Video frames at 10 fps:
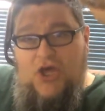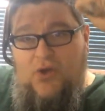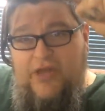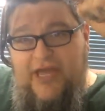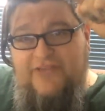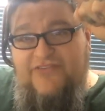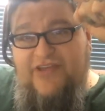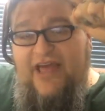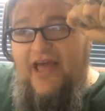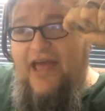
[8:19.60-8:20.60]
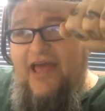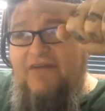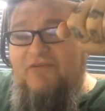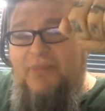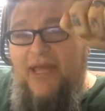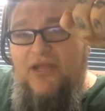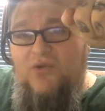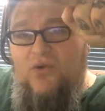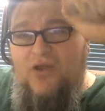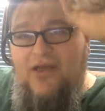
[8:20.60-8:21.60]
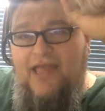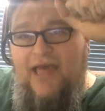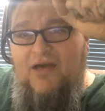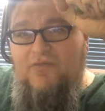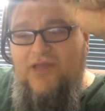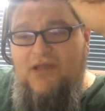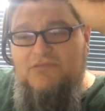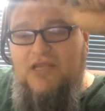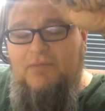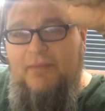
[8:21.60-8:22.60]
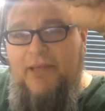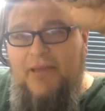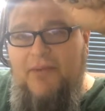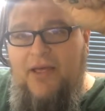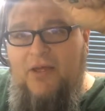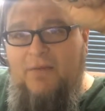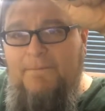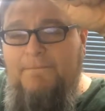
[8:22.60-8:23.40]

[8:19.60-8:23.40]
Okay, see, I have a Pandora account that comes out of my PayPal.